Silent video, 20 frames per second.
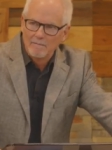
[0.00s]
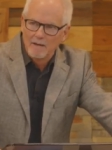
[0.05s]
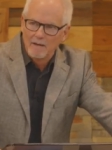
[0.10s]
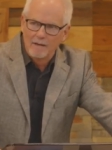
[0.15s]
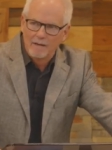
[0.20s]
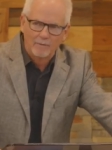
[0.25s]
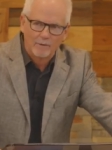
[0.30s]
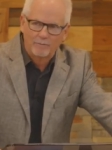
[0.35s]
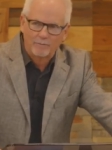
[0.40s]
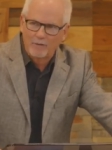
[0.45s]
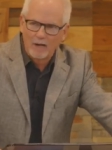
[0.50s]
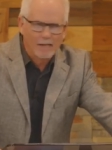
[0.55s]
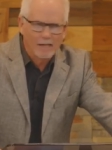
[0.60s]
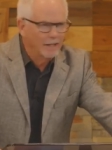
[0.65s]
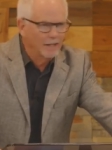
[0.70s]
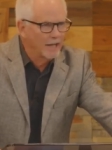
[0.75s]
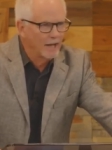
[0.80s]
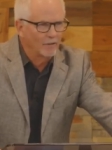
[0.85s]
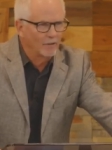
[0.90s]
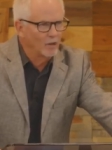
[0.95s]
every
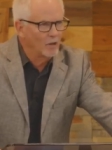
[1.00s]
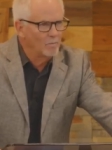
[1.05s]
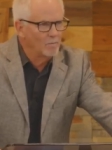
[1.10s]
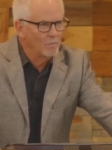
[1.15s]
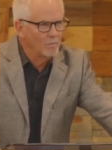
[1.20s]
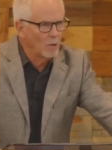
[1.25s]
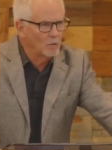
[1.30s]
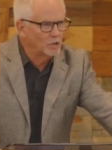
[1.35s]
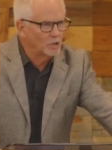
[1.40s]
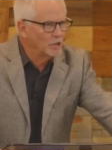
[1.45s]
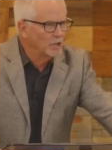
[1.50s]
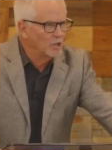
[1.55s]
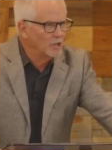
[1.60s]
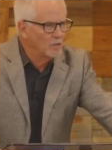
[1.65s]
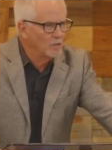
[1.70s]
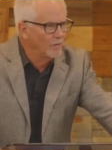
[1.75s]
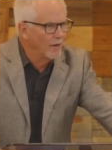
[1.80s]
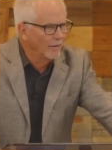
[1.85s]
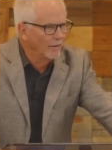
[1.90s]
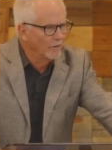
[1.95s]
feeling, every emotion
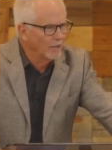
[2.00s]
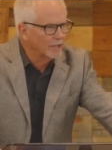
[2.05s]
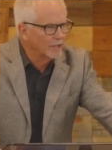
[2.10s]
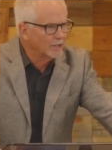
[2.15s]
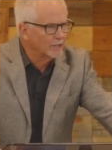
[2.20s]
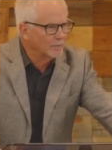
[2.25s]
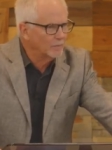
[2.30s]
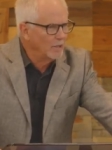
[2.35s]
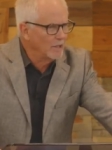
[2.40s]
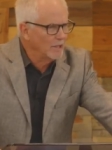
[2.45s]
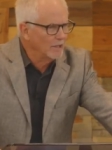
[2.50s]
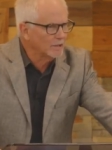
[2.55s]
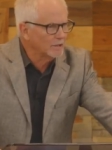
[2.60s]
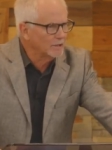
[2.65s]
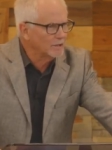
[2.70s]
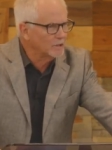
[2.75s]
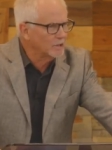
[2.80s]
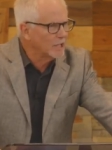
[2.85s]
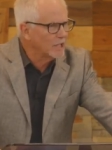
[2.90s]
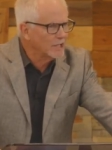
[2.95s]
you've ever
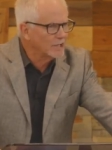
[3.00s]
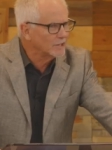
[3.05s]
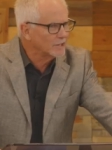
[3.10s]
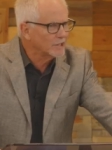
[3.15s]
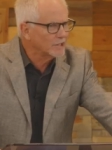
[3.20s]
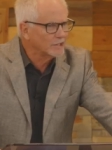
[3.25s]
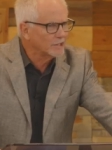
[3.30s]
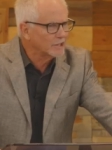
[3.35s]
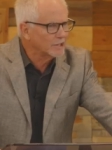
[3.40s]
experienced, Jesus